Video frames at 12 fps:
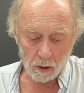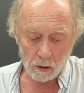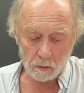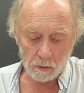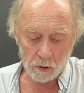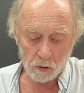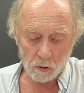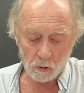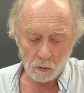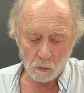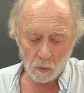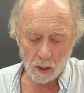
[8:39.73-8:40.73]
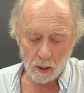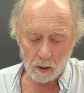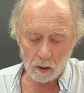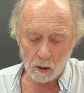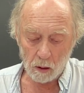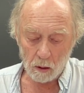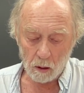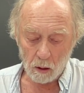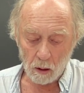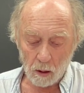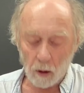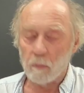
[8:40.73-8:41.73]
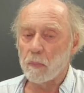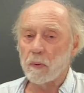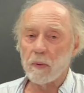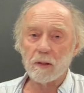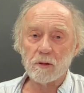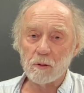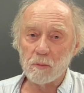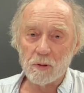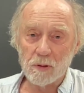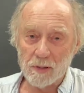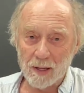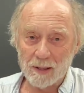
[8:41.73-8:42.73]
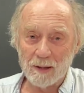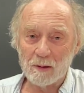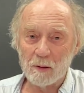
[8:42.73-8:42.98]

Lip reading: The original way. That's a mistake.